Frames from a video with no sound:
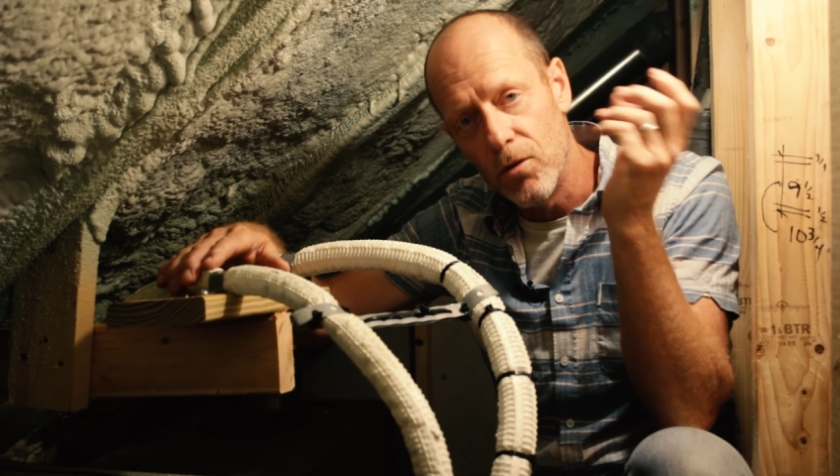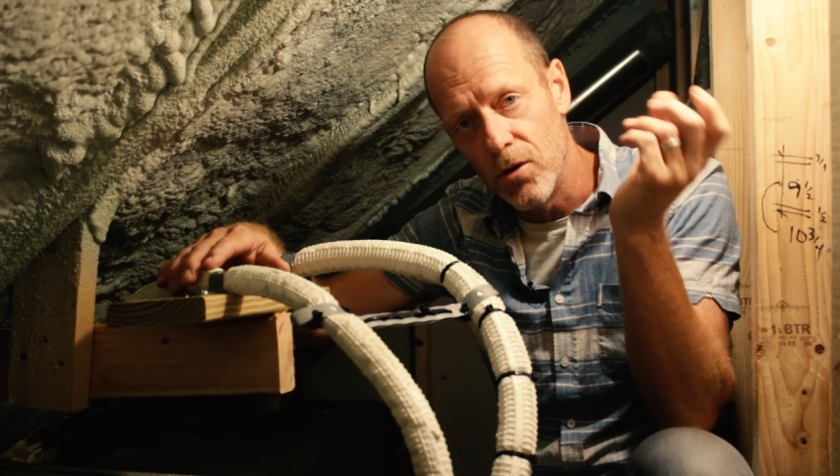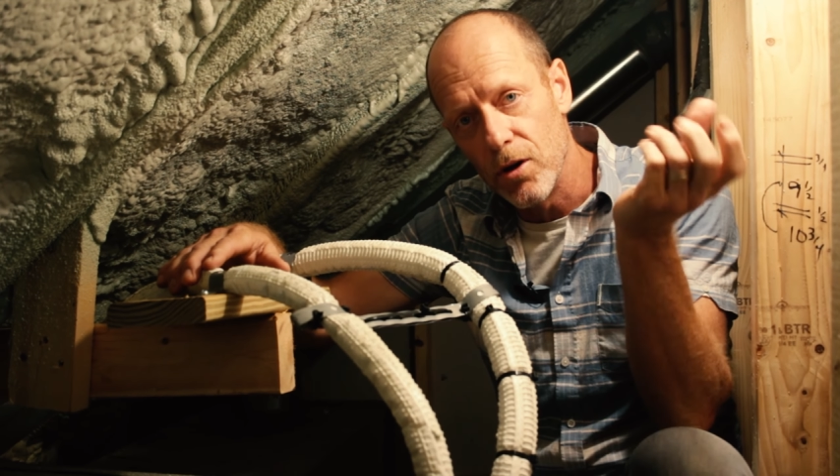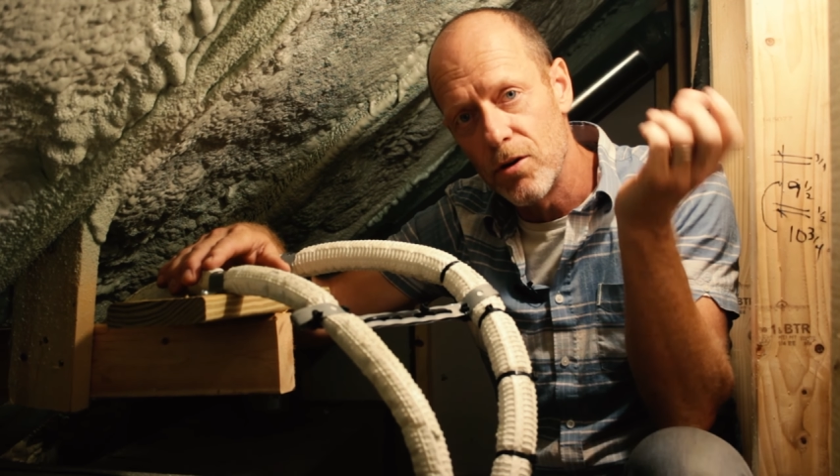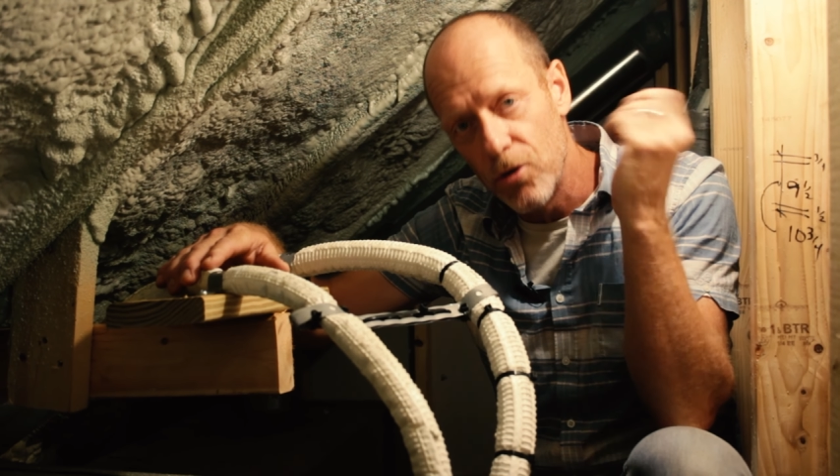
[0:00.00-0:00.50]

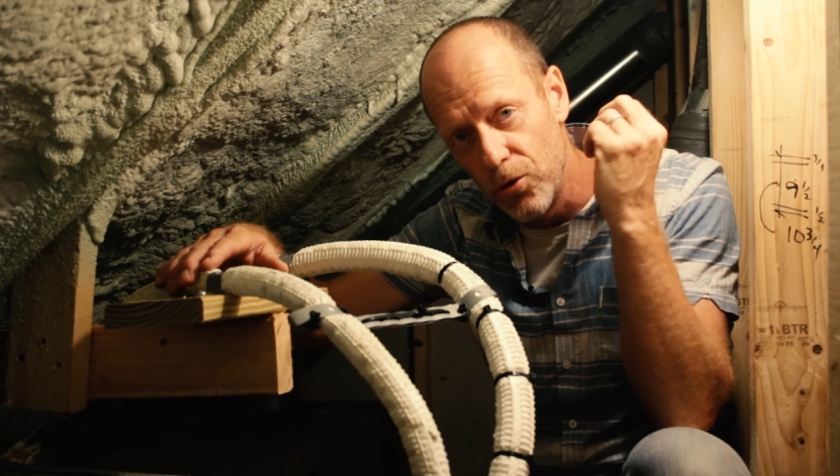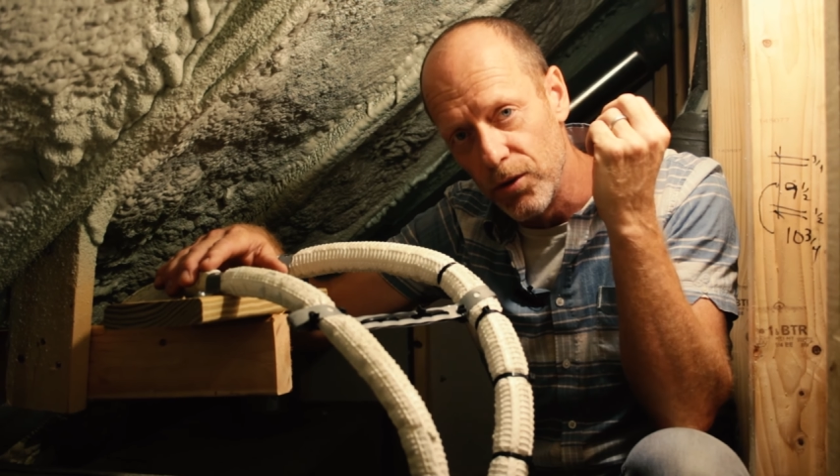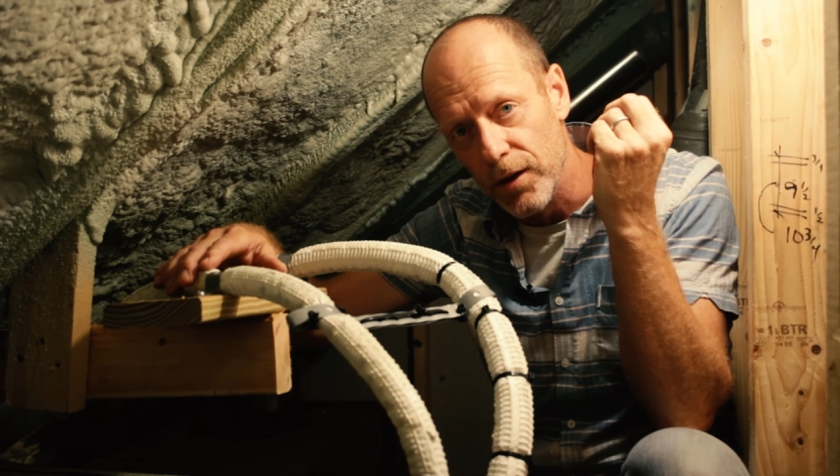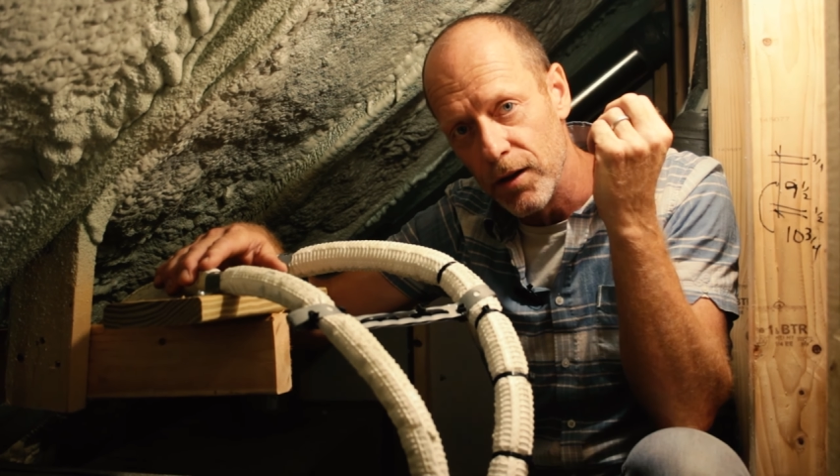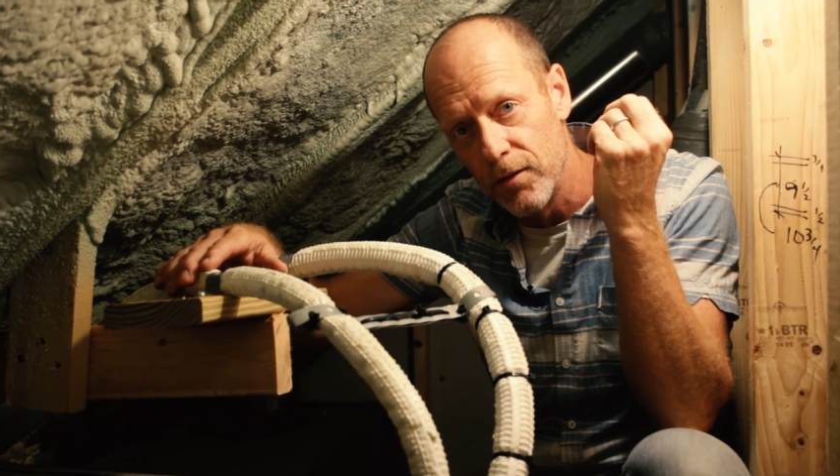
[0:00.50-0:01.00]
or
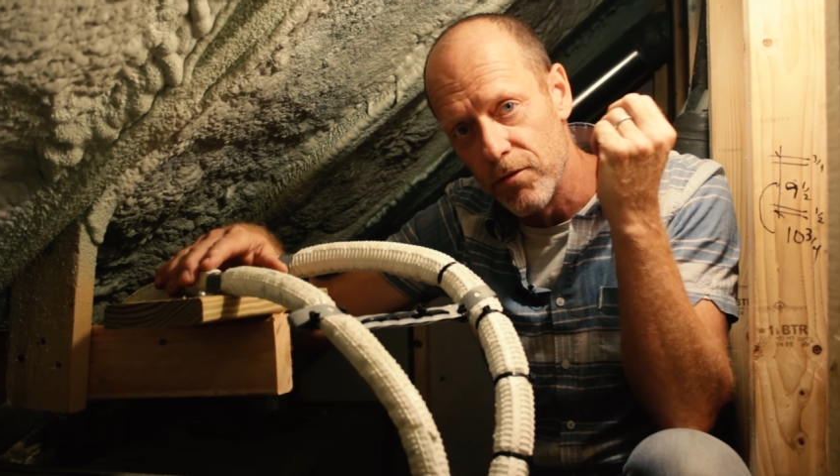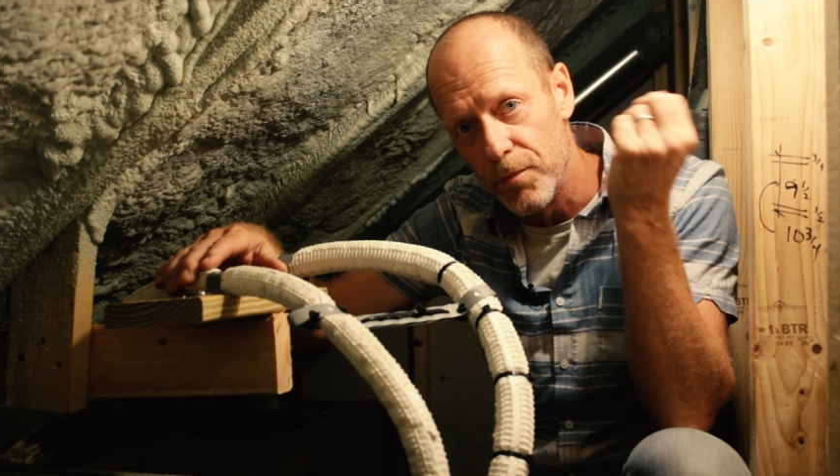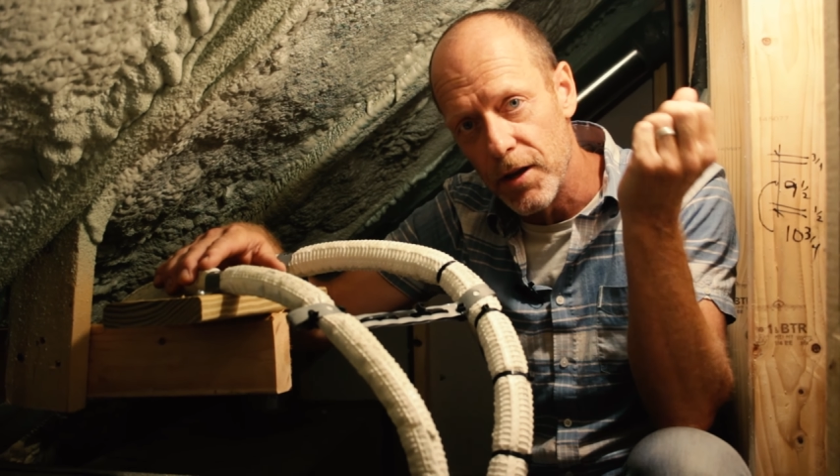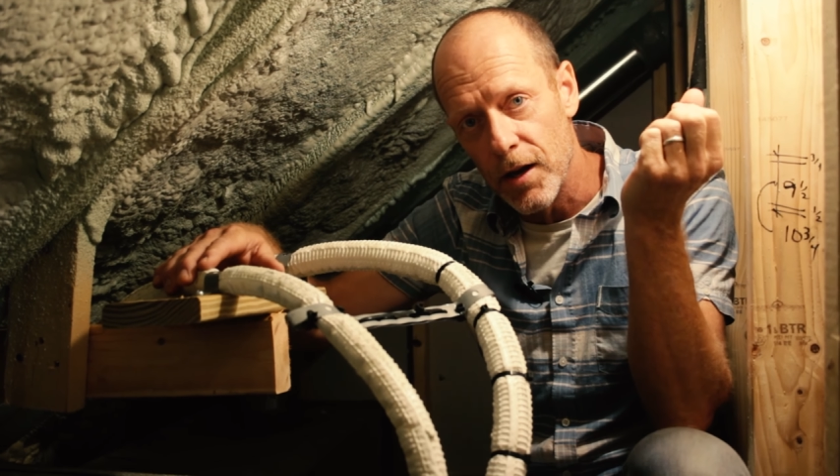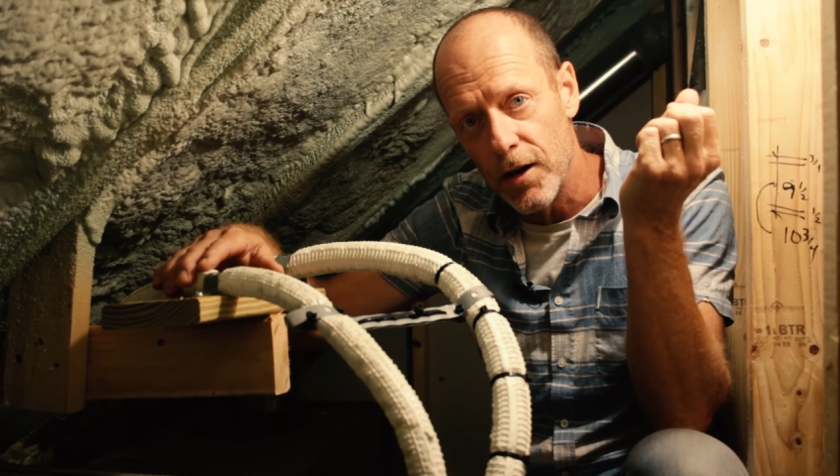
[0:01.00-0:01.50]
cooling from the